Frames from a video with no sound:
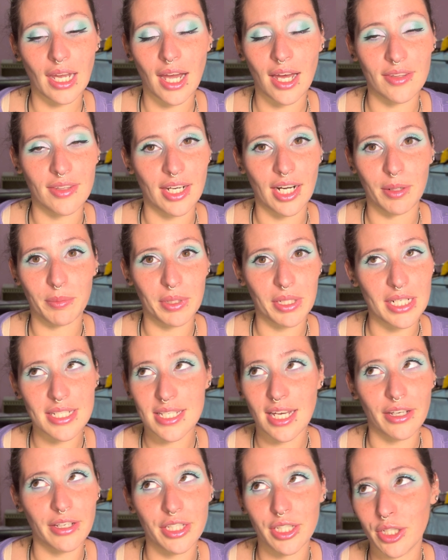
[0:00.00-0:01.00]
And then I'm going to
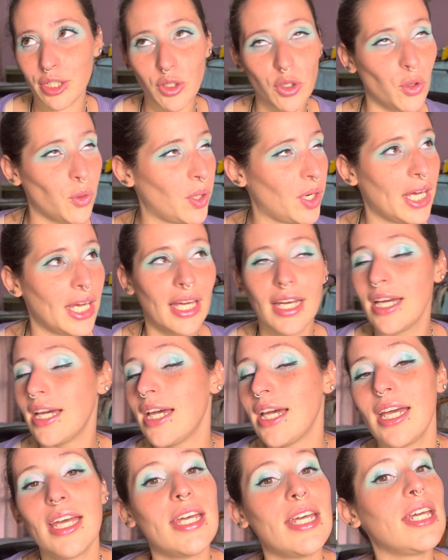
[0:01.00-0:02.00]
tell you
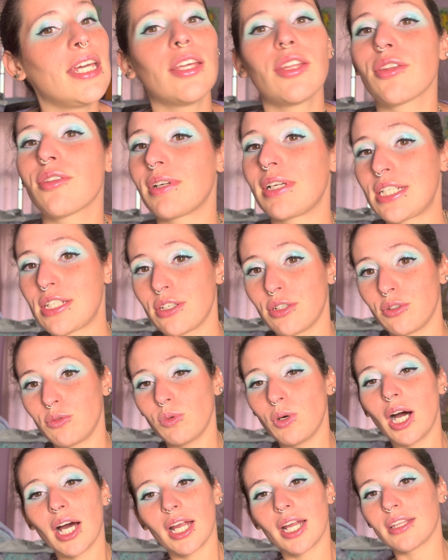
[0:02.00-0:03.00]
in 3, 2,
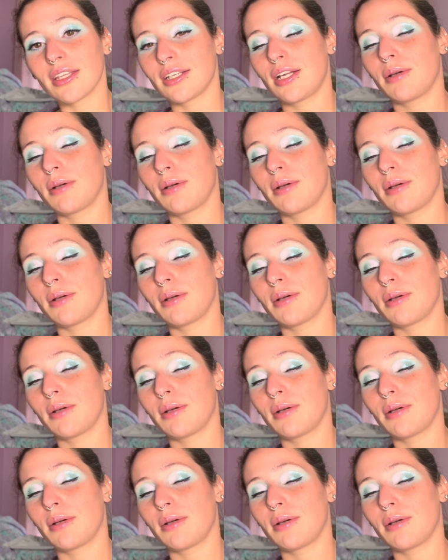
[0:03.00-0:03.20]
1, the